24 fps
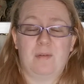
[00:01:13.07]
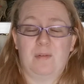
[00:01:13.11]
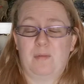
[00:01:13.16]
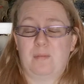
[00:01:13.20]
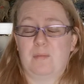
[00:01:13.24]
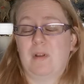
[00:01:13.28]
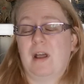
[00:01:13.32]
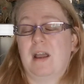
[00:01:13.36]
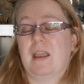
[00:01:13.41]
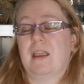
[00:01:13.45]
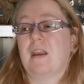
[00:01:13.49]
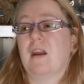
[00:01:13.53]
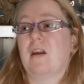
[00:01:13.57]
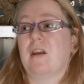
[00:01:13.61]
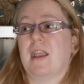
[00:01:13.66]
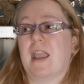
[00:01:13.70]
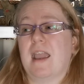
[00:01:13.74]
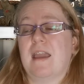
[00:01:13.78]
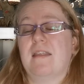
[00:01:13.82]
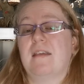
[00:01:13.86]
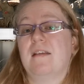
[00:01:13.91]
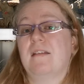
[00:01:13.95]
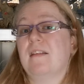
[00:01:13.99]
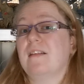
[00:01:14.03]
was like,
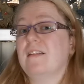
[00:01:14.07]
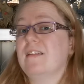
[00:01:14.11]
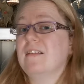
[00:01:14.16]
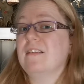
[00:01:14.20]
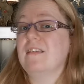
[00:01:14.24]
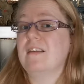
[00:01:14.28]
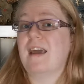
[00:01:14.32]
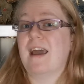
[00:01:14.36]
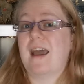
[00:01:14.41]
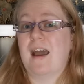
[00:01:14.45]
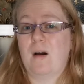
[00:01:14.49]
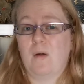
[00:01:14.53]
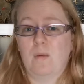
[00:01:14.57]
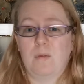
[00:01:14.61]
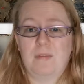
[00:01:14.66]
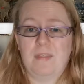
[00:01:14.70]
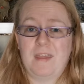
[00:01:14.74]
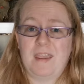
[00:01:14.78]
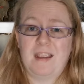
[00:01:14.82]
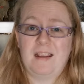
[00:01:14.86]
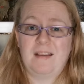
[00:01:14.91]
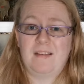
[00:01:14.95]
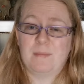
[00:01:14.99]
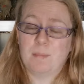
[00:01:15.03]
okay, this isn't a
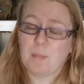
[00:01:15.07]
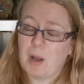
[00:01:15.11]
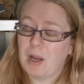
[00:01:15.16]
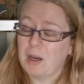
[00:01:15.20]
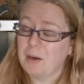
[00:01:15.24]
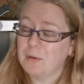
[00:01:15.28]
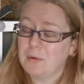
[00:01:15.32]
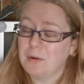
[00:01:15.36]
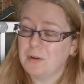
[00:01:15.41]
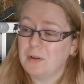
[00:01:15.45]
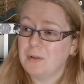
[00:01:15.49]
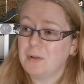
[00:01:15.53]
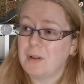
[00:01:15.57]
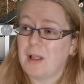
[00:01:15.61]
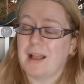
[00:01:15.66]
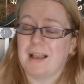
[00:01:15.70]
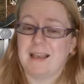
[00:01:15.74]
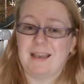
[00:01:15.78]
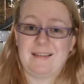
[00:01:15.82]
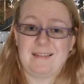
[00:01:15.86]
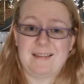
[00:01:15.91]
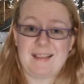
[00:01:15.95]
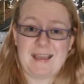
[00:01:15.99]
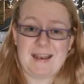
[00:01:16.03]
healthy spiral, I
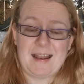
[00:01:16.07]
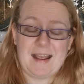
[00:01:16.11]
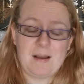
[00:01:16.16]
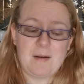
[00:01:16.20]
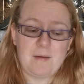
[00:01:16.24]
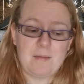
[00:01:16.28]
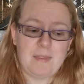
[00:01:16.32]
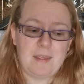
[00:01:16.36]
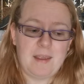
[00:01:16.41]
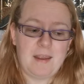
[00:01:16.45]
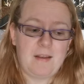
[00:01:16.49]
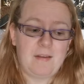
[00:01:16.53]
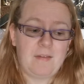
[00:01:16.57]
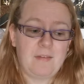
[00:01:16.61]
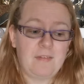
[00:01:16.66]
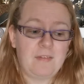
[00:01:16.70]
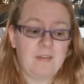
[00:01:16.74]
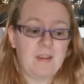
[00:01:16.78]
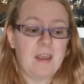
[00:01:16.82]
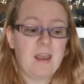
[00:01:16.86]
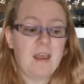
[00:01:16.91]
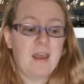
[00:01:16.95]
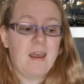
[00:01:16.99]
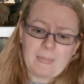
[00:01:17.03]
need to get out of this.
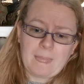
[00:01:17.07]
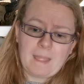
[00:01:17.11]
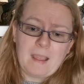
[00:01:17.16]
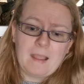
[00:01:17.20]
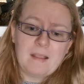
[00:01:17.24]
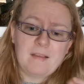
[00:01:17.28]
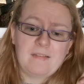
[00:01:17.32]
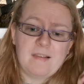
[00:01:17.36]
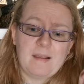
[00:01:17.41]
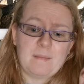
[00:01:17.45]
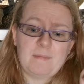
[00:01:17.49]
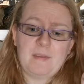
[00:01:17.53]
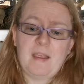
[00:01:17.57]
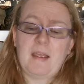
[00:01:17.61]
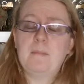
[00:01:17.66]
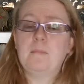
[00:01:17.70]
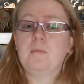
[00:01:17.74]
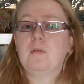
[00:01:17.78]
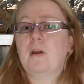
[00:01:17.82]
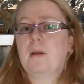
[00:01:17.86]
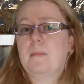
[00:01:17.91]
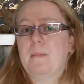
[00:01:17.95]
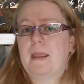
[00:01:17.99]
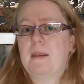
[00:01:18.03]

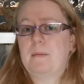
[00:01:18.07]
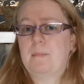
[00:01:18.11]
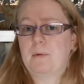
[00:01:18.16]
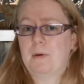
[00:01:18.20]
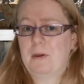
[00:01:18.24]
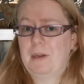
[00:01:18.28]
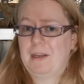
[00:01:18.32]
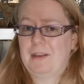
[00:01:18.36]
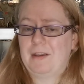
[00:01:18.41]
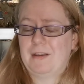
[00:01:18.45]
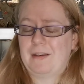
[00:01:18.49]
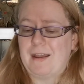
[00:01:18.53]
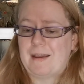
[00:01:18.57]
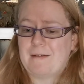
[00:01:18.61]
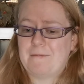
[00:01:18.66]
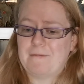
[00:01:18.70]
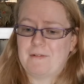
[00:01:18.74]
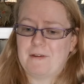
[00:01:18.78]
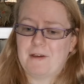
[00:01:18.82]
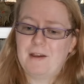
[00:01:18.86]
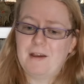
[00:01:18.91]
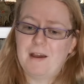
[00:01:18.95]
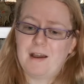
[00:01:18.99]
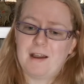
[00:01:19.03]
September I made a pretty good
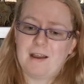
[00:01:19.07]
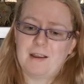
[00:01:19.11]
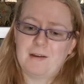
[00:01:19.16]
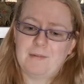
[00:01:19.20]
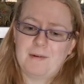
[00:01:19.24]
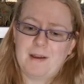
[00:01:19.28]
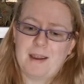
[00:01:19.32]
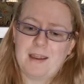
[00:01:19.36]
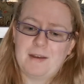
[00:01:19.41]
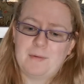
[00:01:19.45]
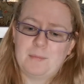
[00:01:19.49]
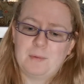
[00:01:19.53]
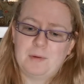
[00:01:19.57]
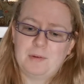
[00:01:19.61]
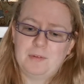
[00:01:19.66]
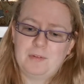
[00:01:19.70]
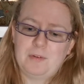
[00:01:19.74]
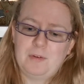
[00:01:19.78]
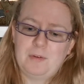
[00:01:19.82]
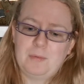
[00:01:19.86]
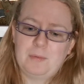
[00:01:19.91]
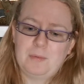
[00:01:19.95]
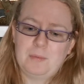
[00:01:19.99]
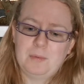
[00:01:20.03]
effort. I read
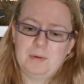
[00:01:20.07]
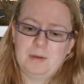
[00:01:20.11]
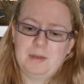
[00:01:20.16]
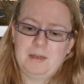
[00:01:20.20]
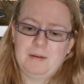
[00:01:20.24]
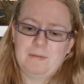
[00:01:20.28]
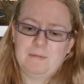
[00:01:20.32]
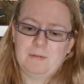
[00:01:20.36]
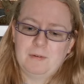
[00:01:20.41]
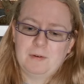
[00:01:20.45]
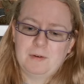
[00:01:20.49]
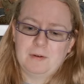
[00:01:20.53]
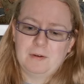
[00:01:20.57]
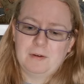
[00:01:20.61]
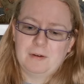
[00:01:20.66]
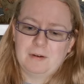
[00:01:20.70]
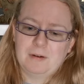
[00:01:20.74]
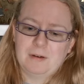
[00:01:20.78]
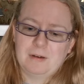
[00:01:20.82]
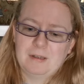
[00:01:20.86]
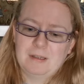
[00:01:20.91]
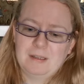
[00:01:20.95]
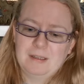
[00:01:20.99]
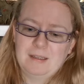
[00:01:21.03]

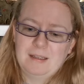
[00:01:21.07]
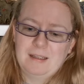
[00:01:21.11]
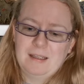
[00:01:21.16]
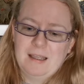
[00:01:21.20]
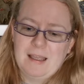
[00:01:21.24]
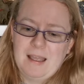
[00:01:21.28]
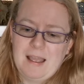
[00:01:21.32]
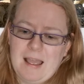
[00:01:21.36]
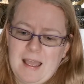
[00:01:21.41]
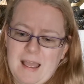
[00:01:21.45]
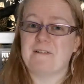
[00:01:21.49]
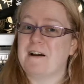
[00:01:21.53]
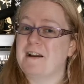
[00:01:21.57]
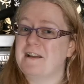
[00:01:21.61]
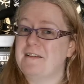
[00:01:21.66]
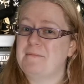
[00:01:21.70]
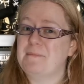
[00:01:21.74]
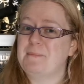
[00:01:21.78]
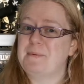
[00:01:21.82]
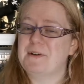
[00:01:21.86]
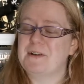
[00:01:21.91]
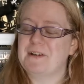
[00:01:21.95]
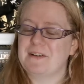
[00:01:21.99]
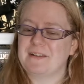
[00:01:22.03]
5
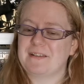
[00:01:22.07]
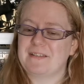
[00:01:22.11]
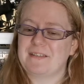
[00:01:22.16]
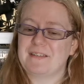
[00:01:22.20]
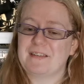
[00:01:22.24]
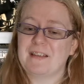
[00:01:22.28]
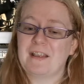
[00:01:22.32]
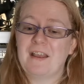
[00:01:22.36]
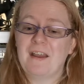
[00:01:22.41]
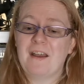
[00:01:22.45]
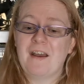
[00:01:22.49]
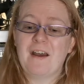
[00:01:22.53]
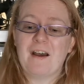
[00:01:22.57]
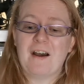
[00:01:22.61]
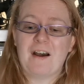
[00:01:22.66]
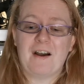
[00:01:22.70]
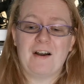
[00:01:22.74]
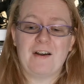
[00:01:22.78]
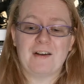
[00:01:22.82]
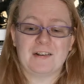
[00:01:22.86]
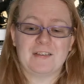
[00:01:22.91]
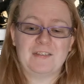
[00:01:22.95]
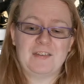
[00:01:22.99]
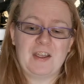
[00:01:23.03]
books.
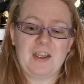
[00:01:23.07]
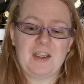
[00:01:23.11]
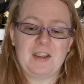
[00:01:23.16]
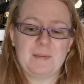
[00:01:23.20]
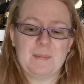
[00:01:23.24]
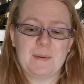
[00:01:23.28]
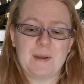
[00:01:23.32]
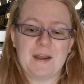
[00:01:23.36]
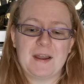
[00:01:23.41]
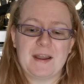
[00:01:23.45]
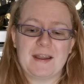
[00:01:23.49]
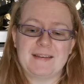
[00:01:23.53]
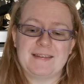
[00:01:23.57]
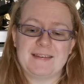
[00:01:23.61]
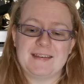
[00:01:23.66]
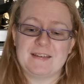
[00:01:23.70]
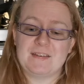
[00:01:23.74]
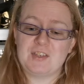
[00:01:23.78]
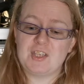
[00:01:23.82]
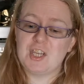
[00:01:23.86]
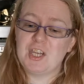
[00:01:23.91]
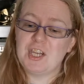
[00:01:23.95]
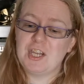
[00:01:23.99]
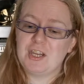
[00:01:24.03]
October I
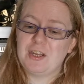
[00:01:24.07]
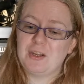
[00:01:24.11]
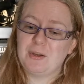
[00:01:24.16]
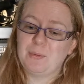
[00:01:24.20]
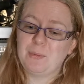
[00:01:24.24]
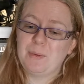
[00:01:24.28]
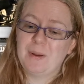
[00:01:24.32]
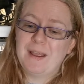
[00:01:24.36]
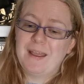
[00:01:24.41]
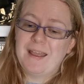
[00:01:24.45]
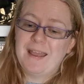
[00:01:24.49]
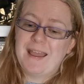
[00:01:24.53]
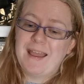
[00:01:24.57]
did 2,